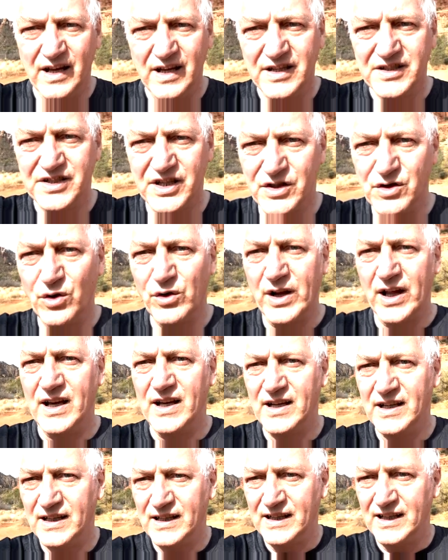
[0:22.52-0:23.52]
Sedona.
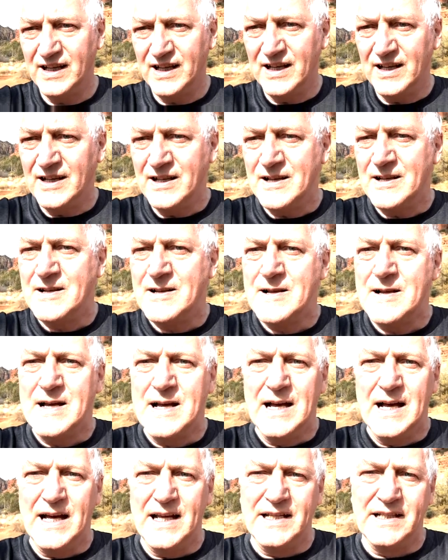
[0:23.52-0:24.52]

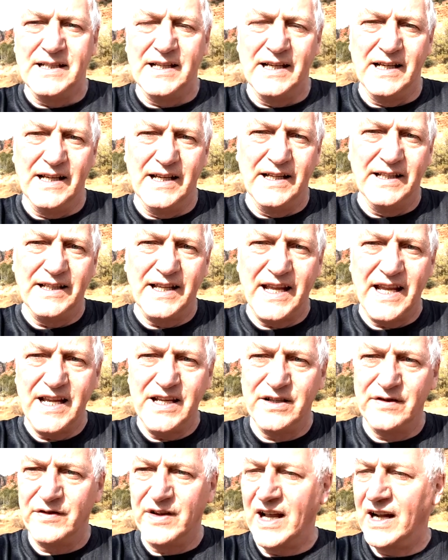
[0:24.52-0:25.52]
And uh, the
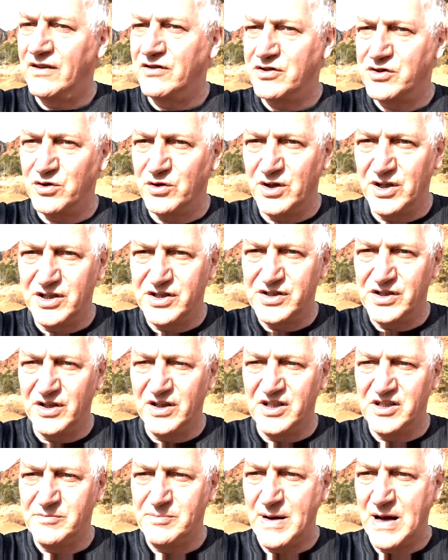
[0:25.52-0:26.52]
heat of the Arizona
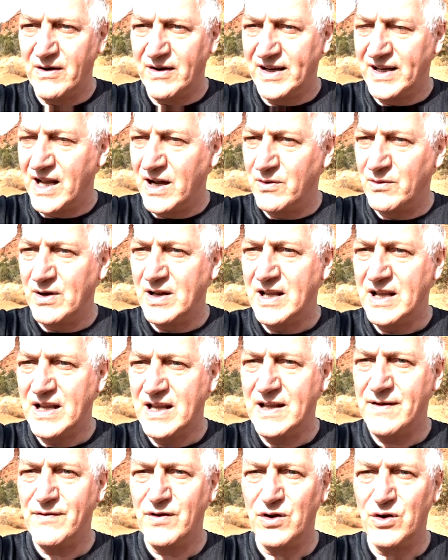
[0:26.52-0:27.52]
sun is bearing down,
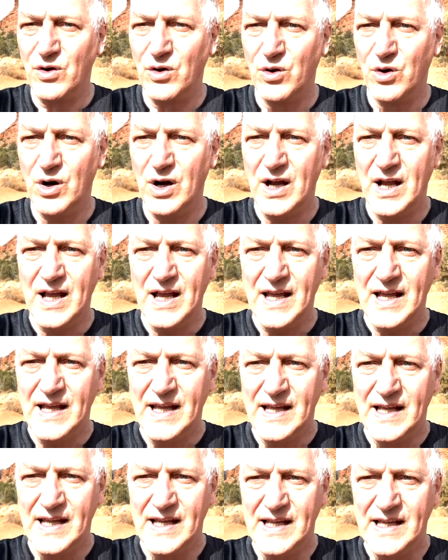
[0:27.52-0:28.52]
even though
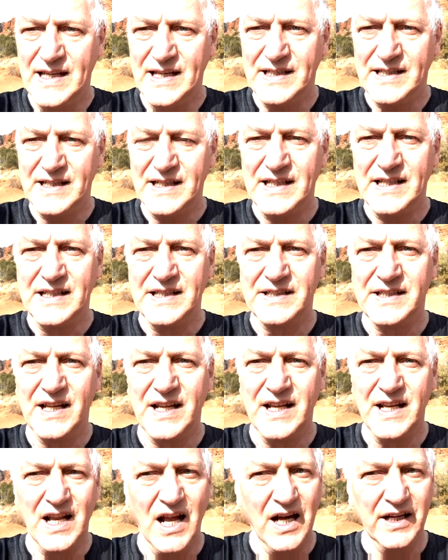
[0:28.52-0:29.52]
it is
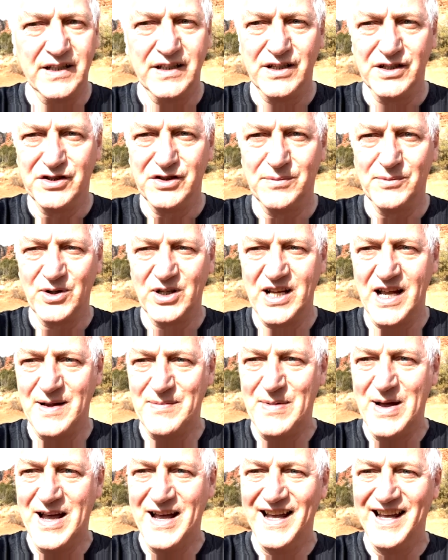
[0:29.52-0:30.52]
not the summertime.